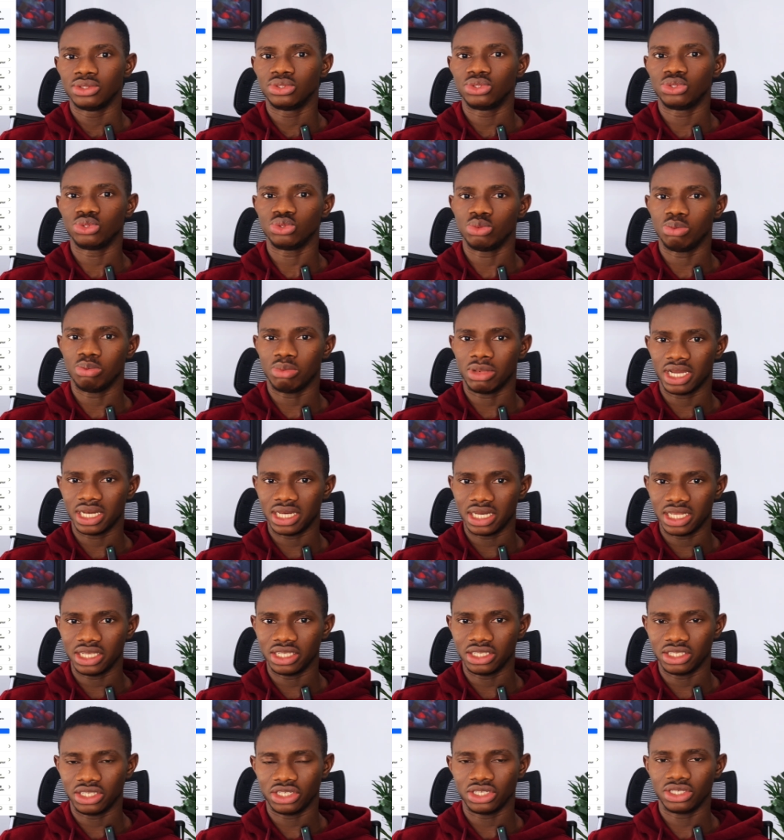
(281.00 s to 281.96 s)
to
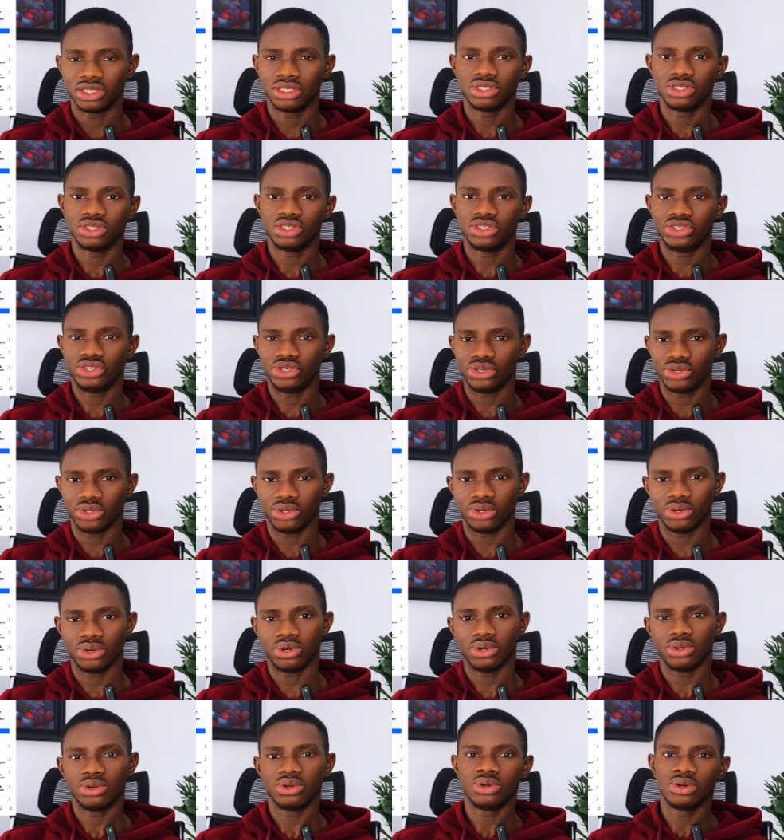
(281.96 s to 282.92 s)
manage
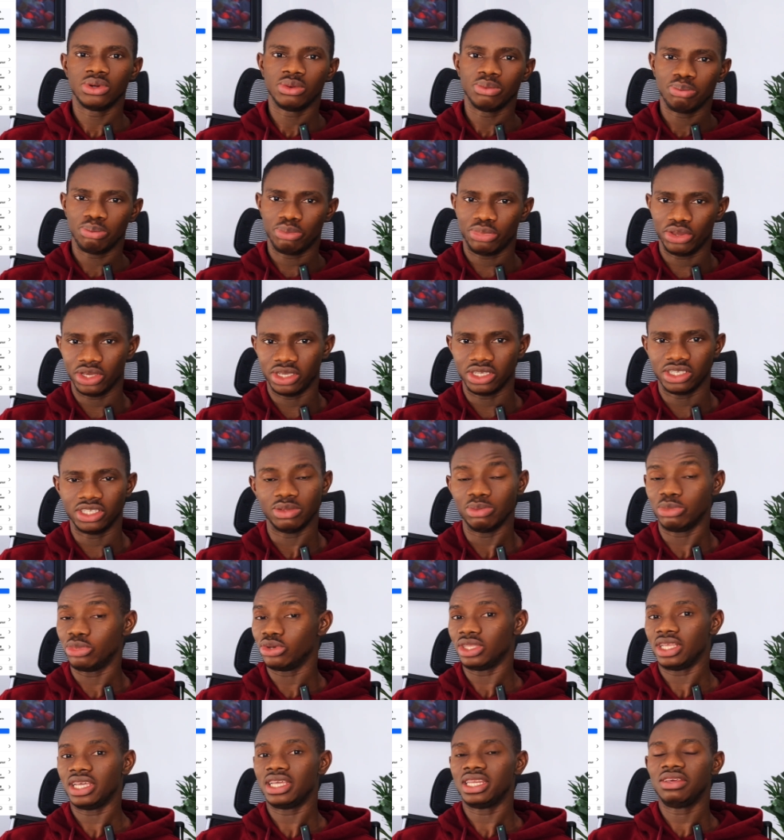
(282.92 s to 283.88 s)
your page
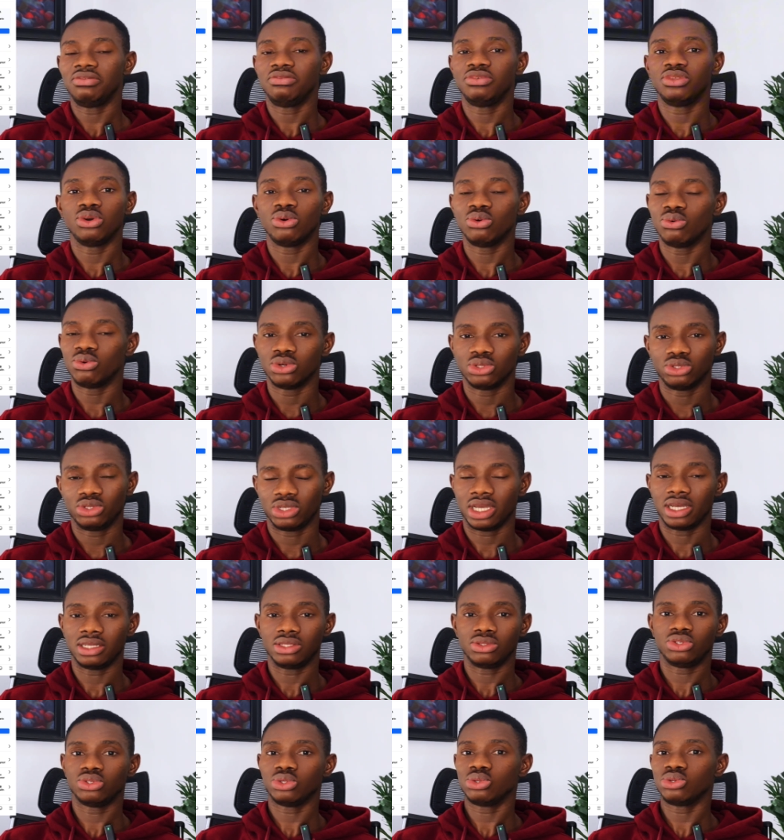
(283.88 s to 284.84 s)
but then if you don't want you
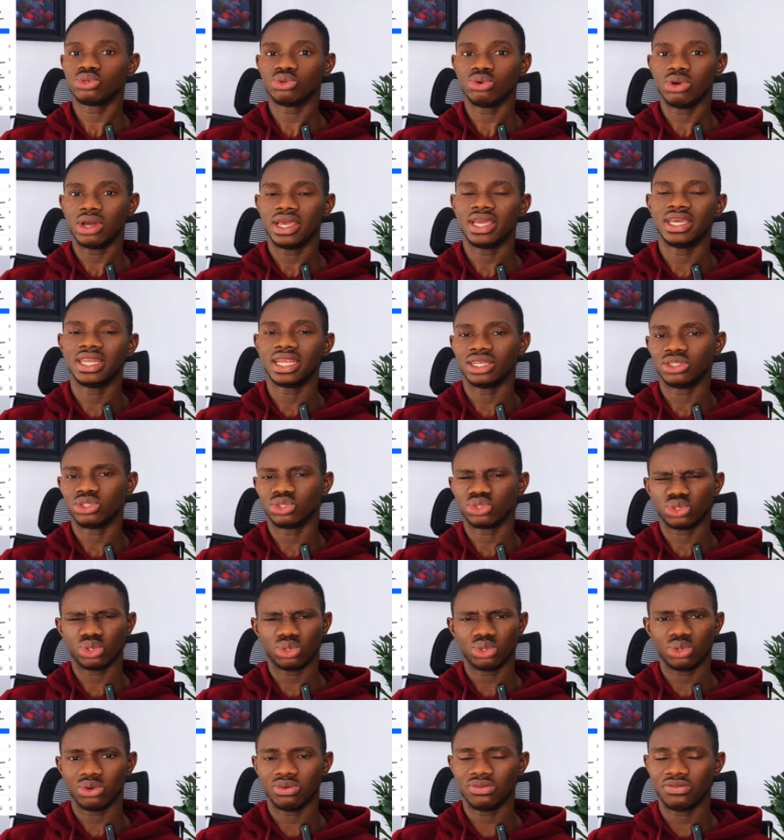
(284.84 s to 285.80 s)
can just go ahead and
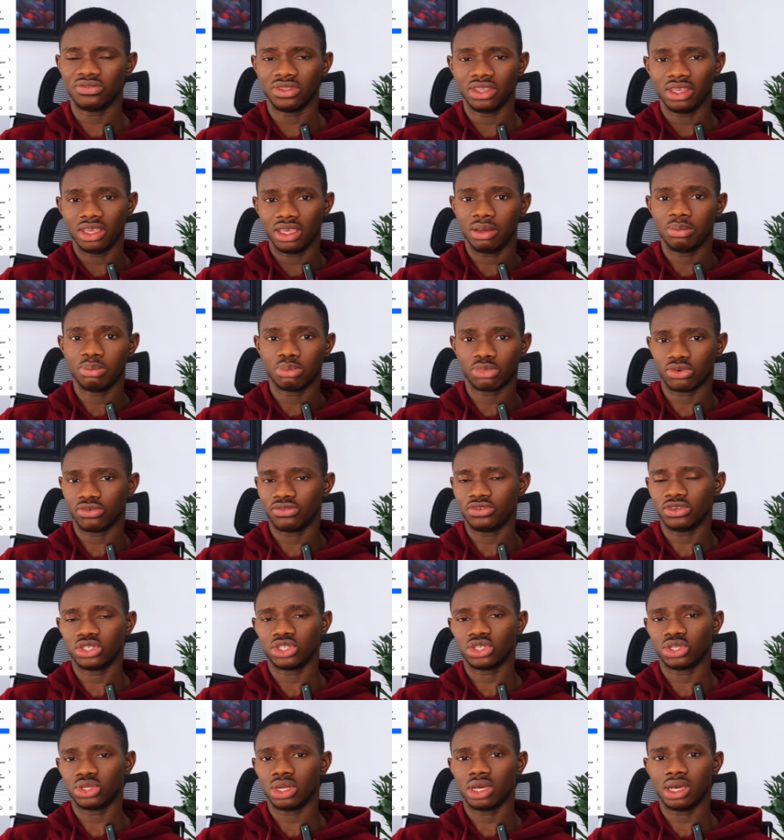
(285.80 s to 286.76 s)
turn off the
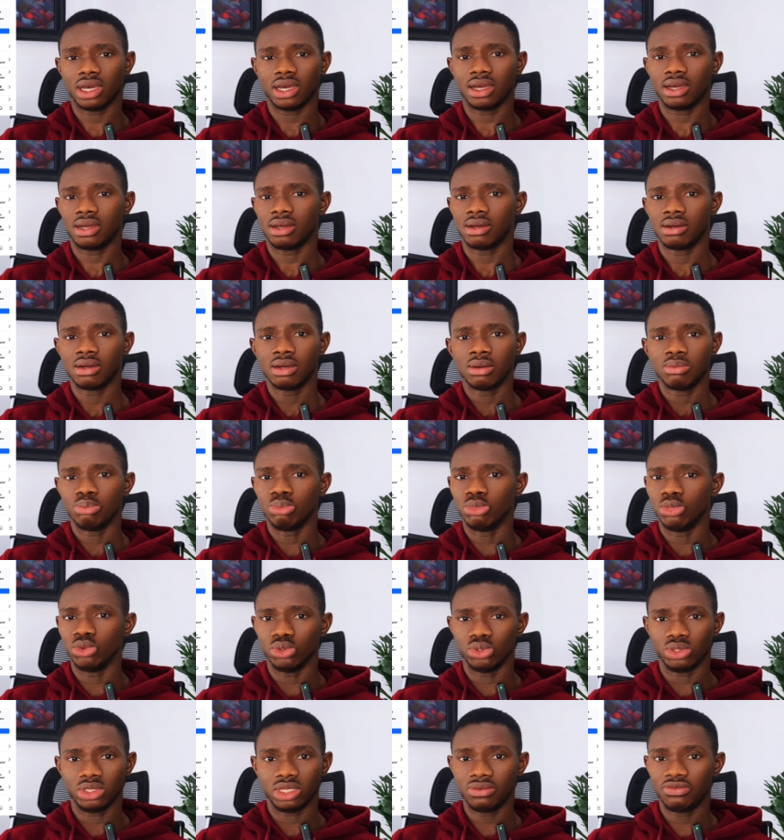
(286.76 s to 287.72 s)
professional
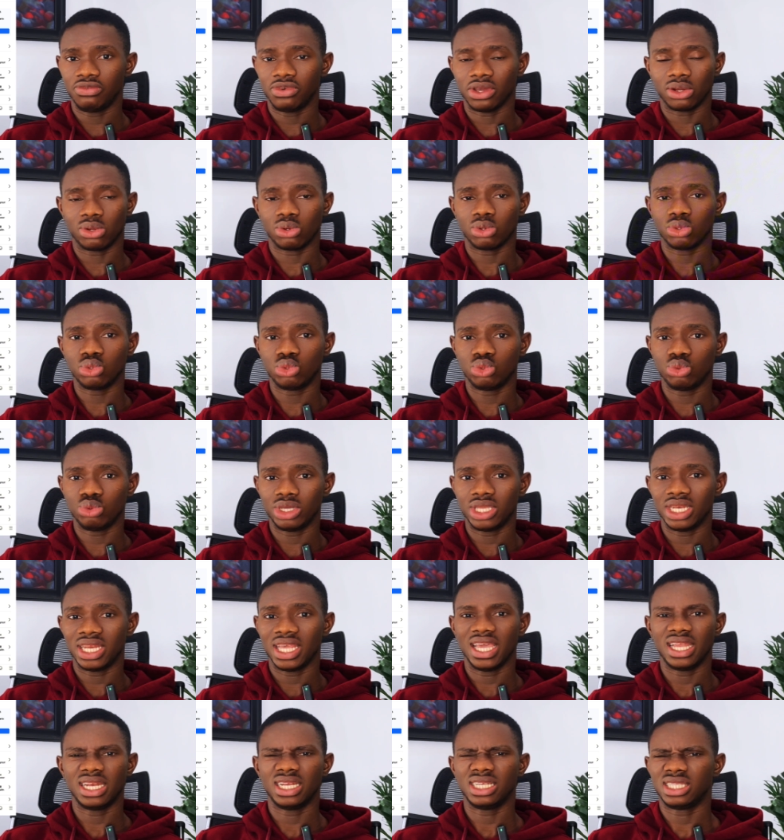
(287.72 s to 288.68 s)
mode if you are not
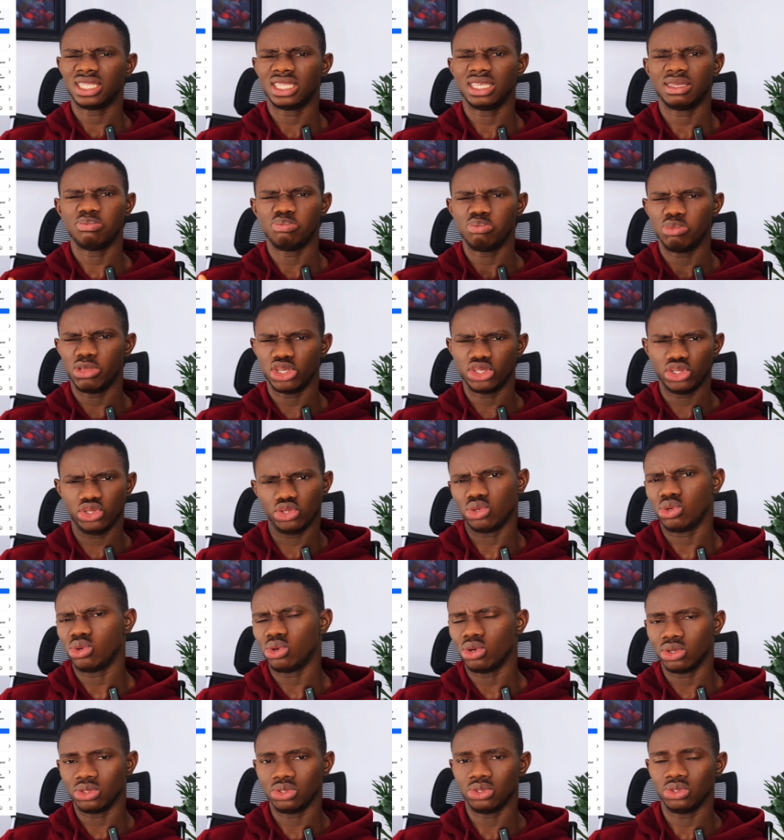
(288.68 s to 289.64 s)
doing anything major
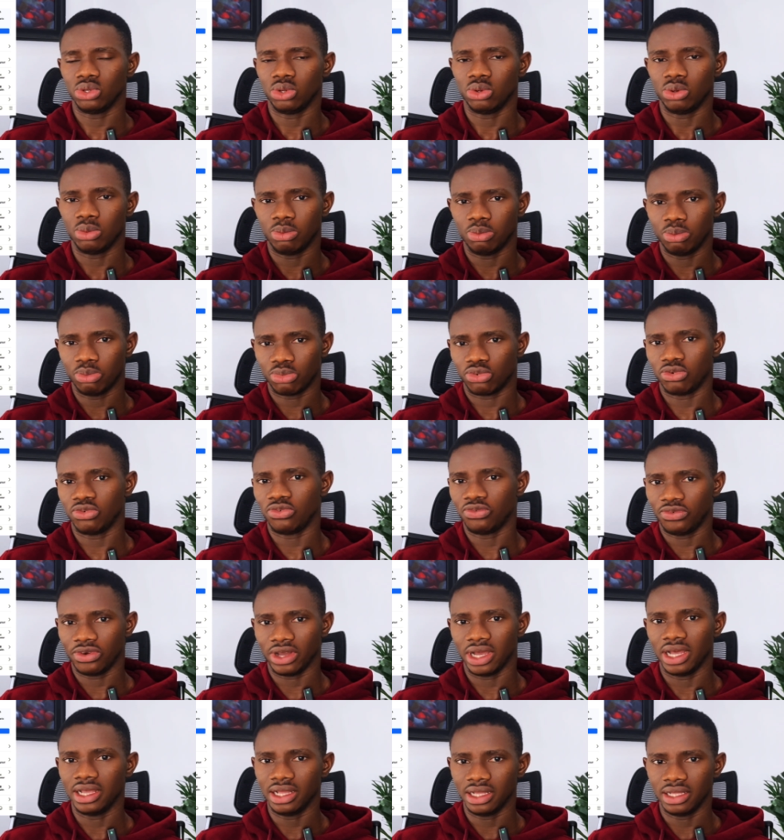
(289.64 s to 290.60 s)
on your
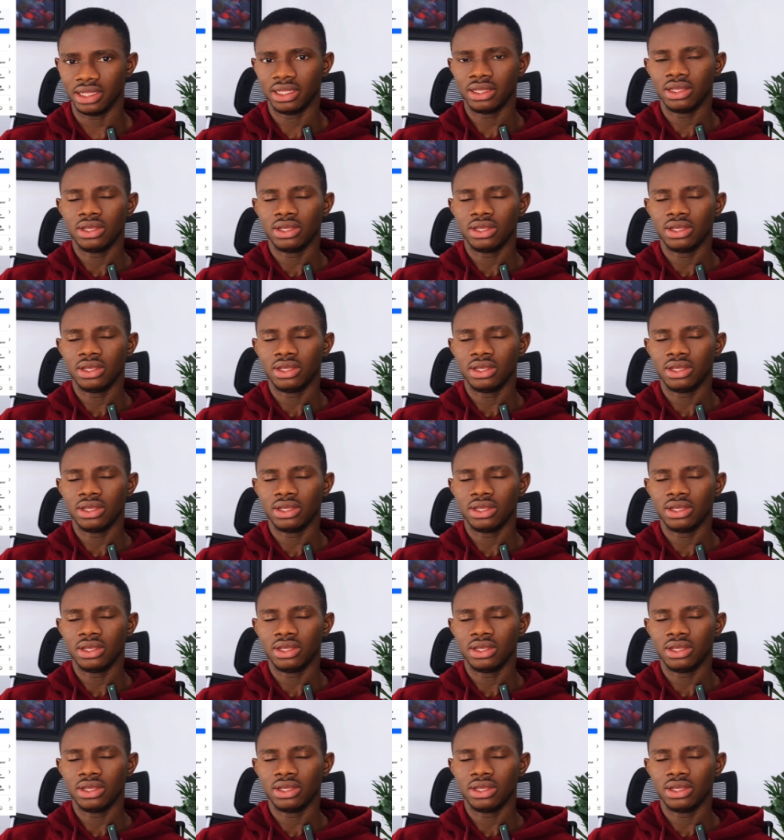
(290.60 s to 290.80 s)
profile